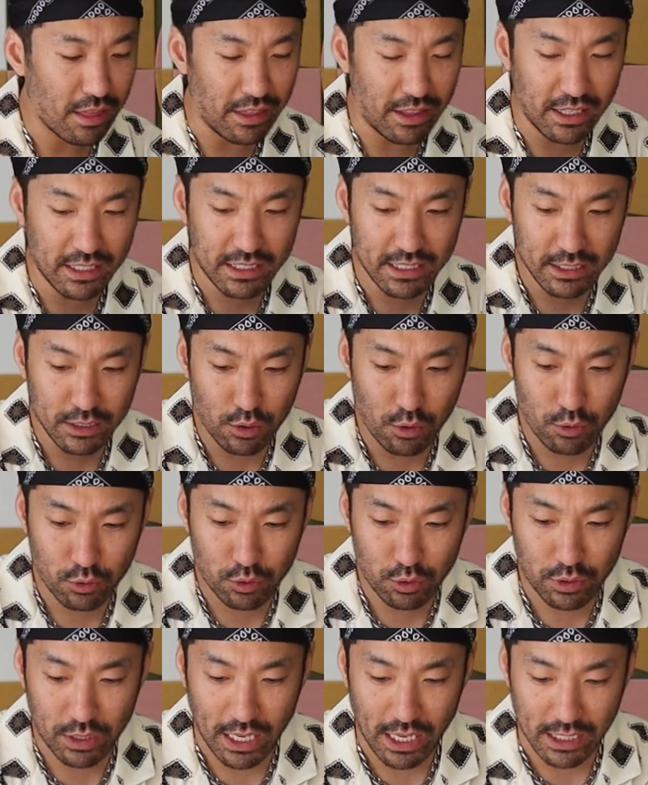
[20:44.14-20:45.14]
This is going
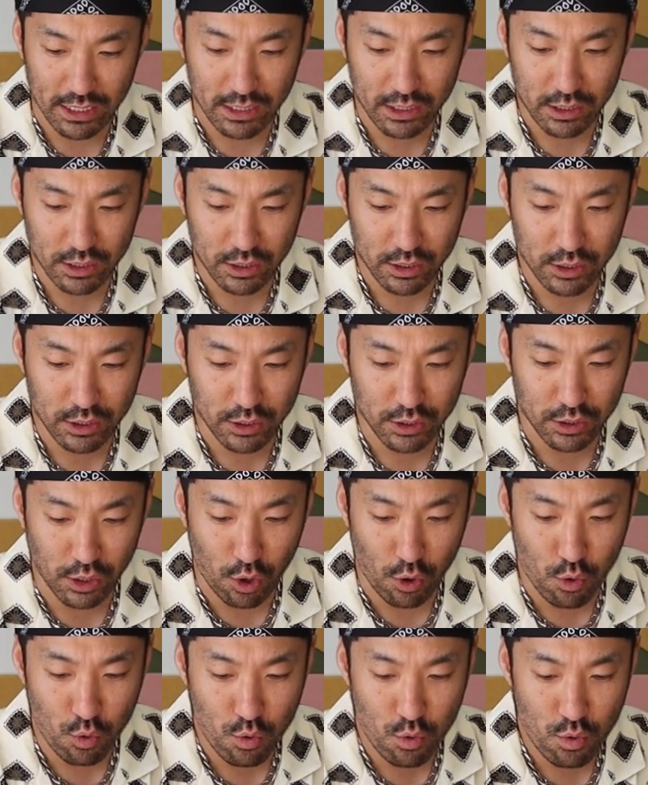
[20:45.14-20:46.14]
to taste
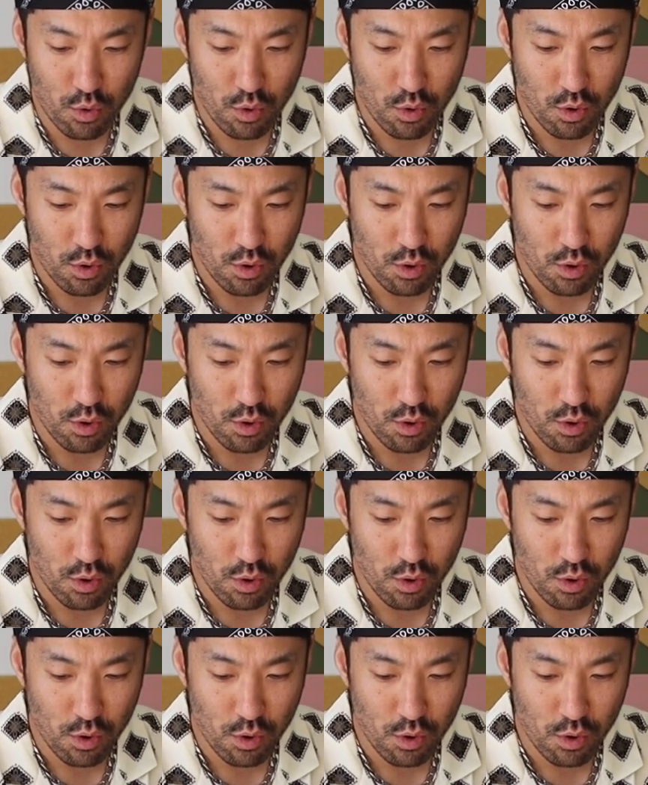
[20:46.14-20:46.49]
so